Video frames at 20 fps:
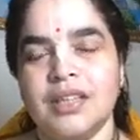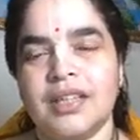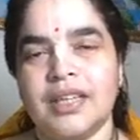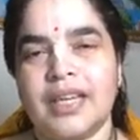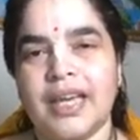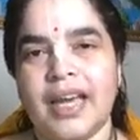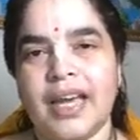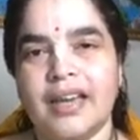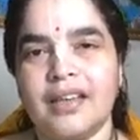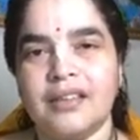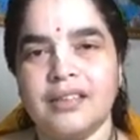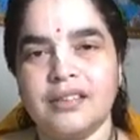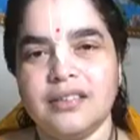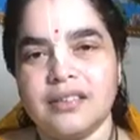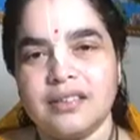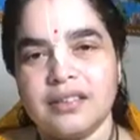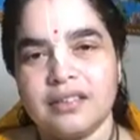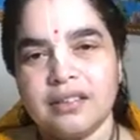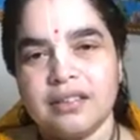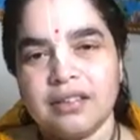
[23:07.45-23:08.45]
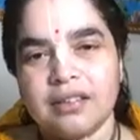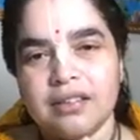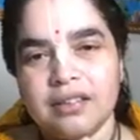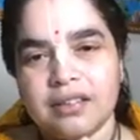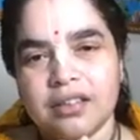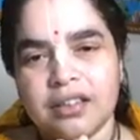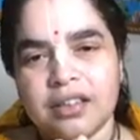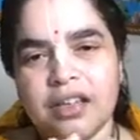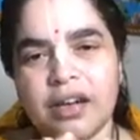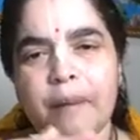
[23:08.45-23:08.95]
can
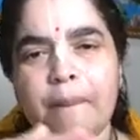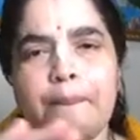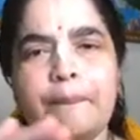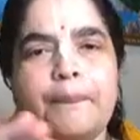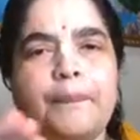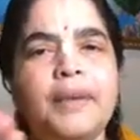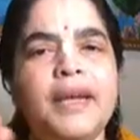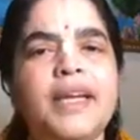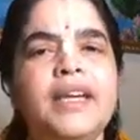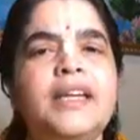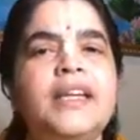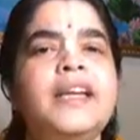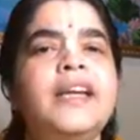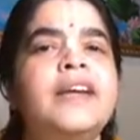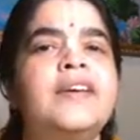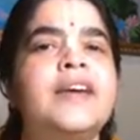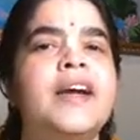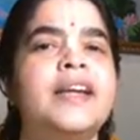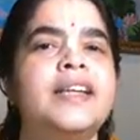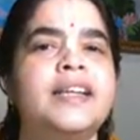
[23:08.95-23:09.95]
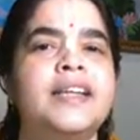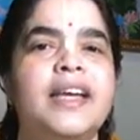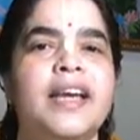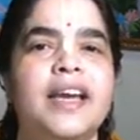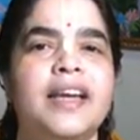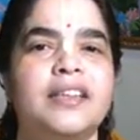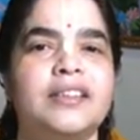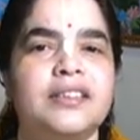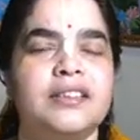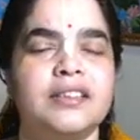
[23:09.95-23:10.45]
completely
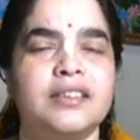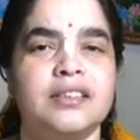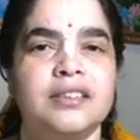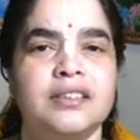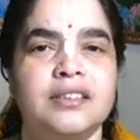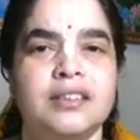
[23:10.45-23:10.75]
eradicate